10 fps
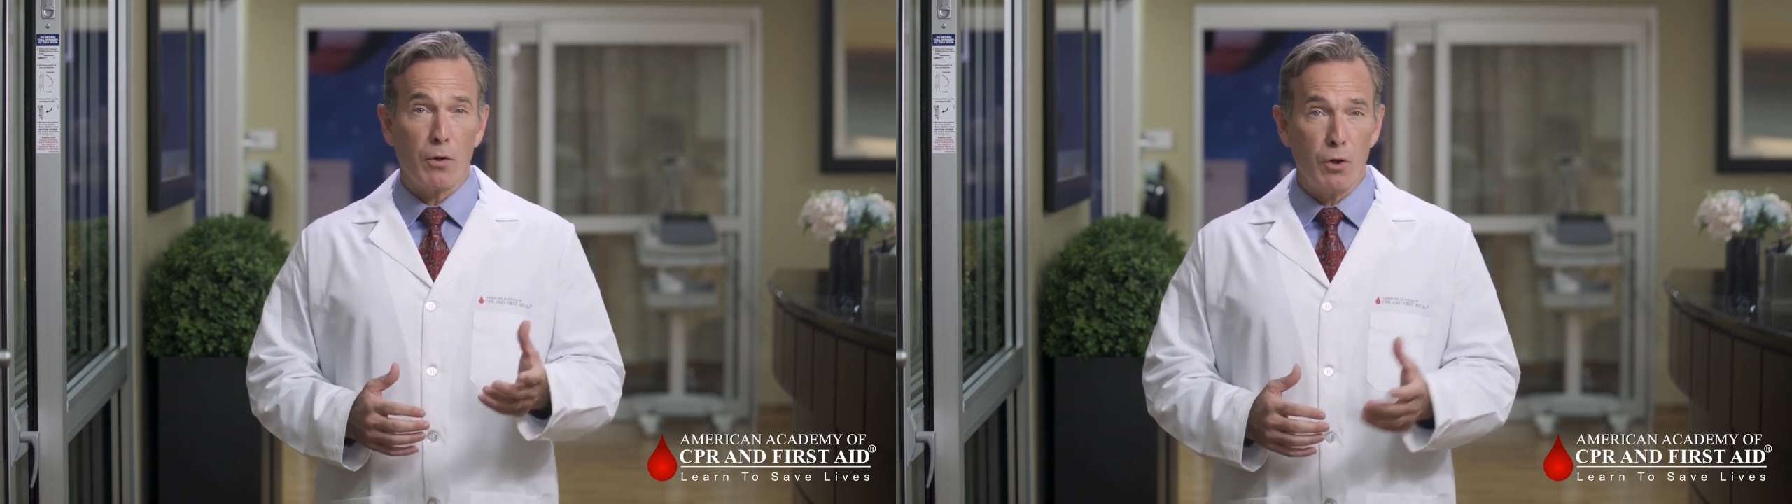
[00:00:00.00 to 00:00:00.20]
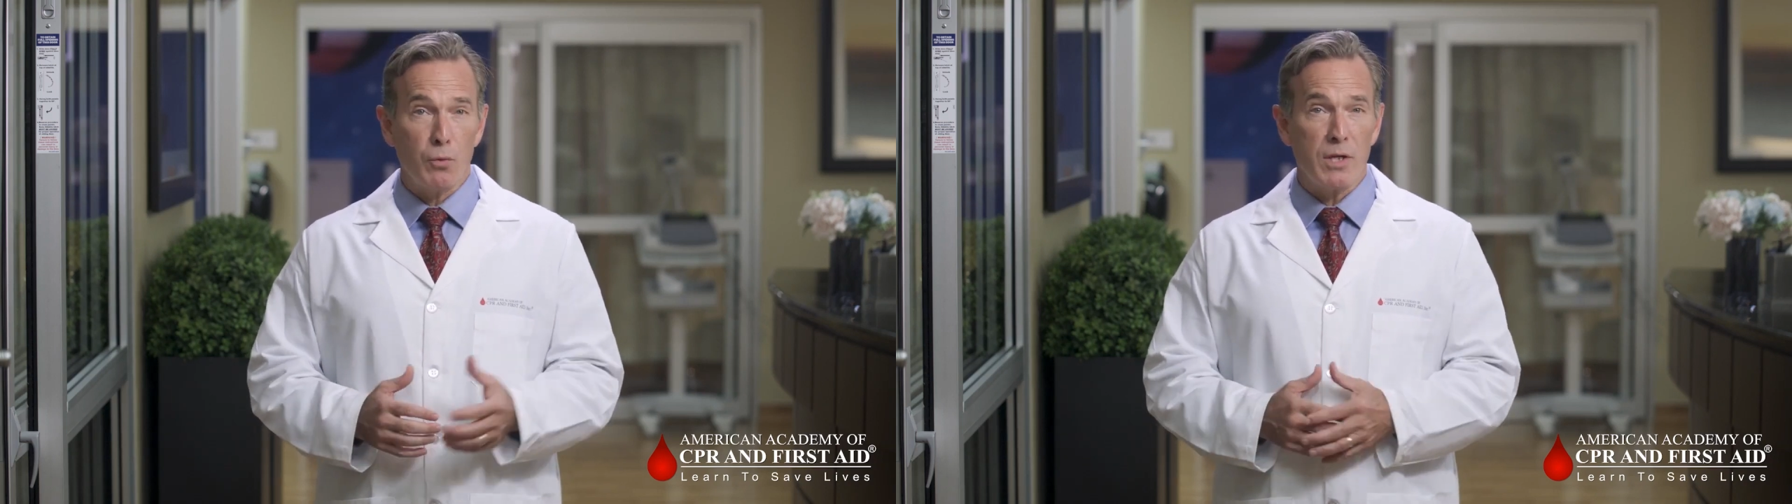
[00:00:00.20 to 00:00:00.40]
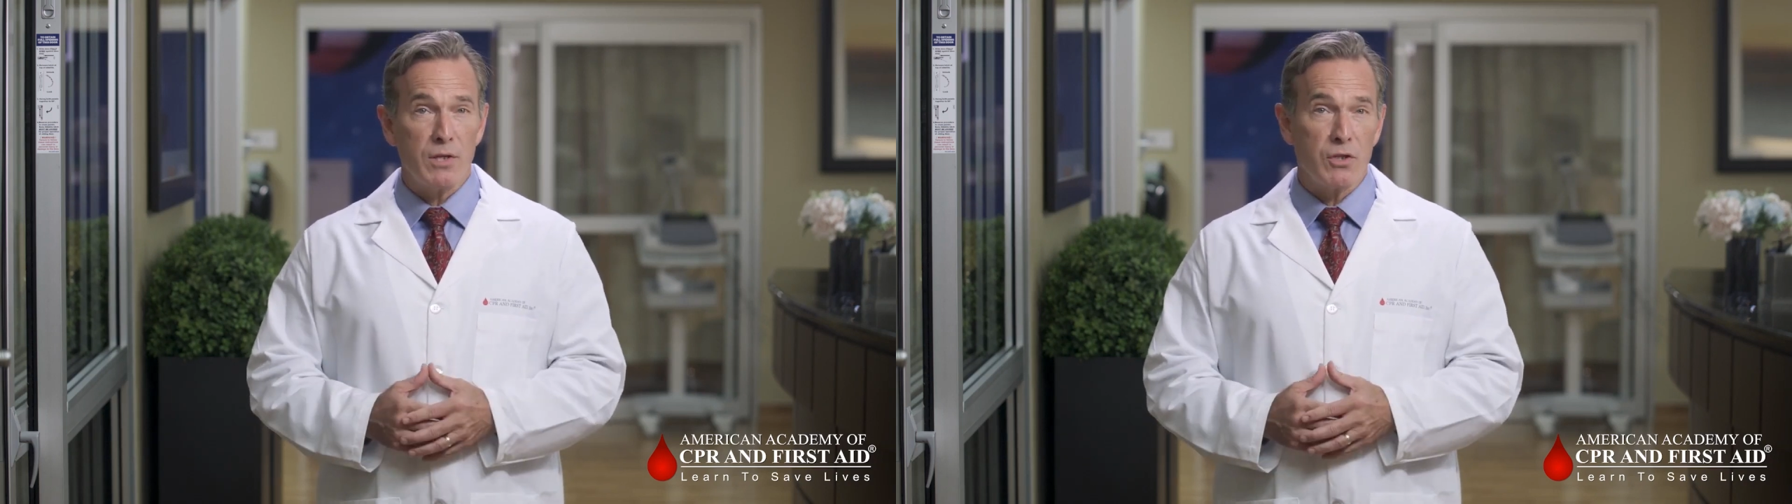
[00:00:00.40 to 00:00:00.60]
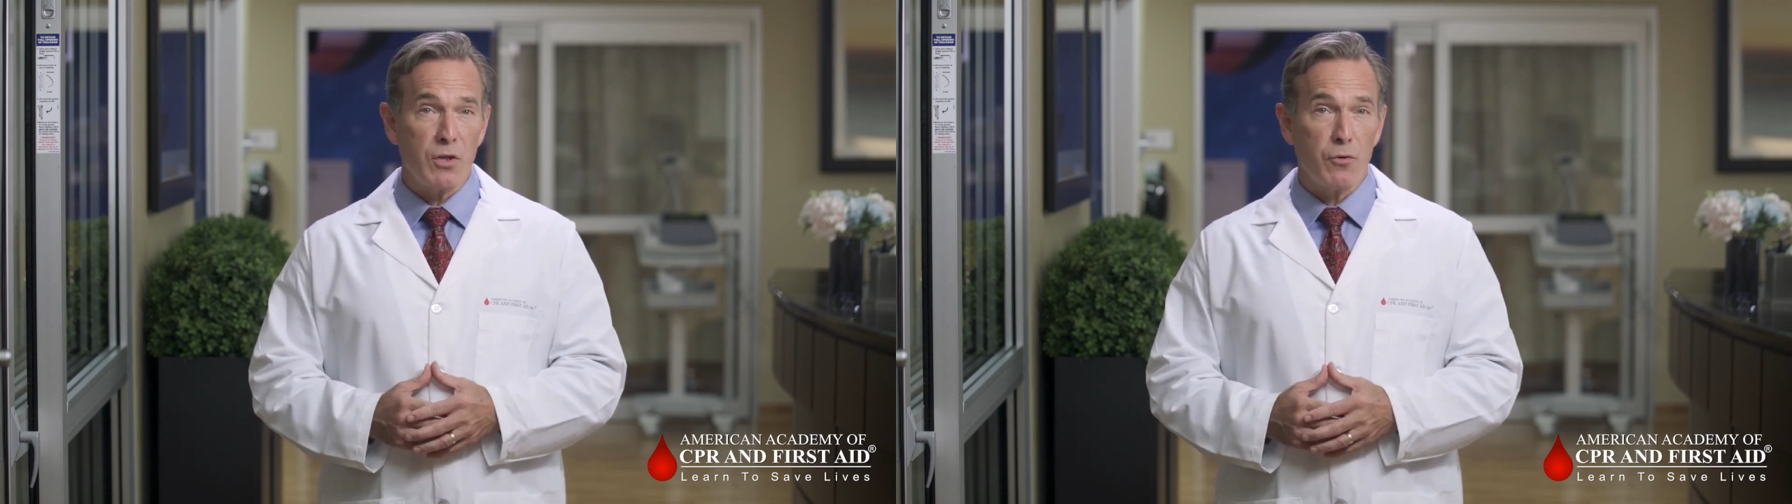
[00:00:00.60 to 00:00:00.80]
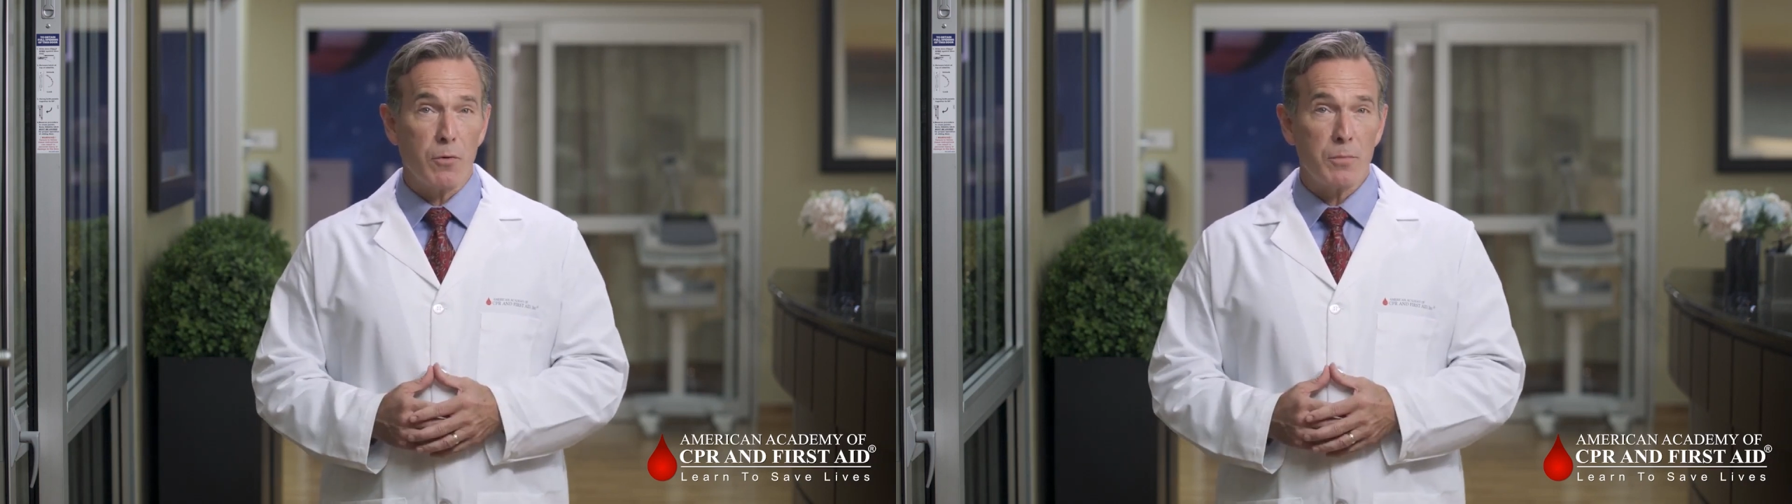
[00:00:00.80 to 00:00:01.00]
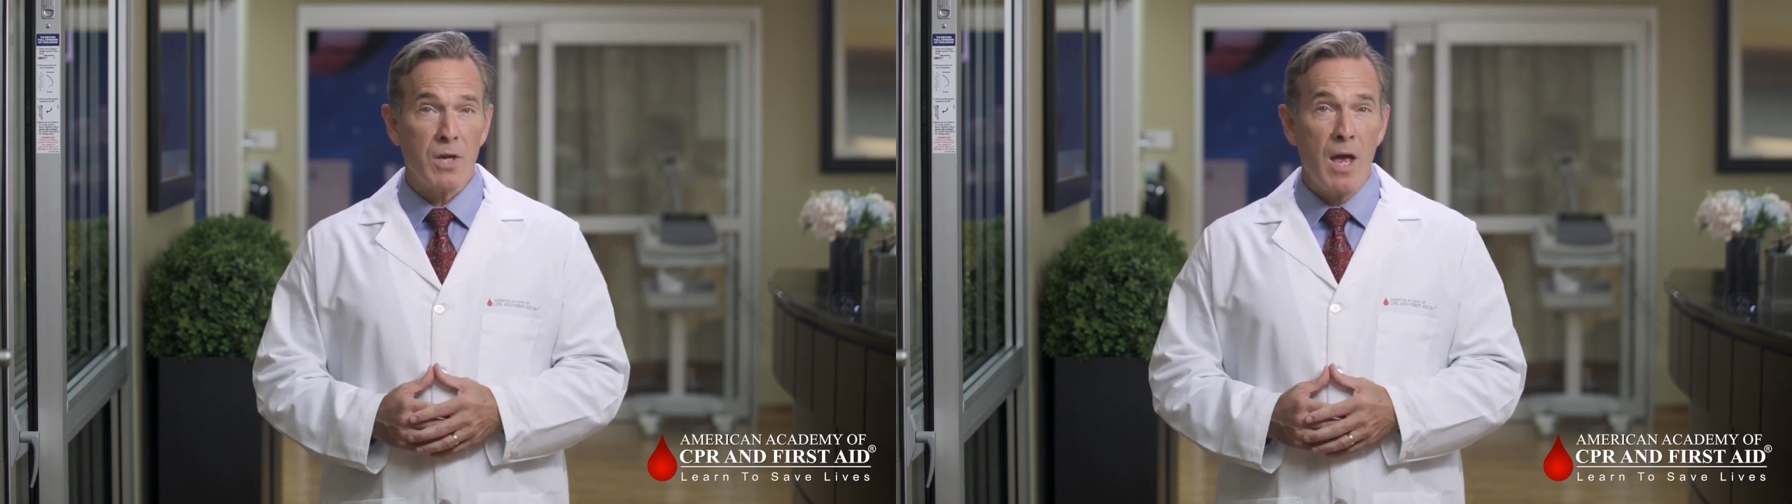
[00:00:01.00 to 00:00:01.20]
QT syndromes,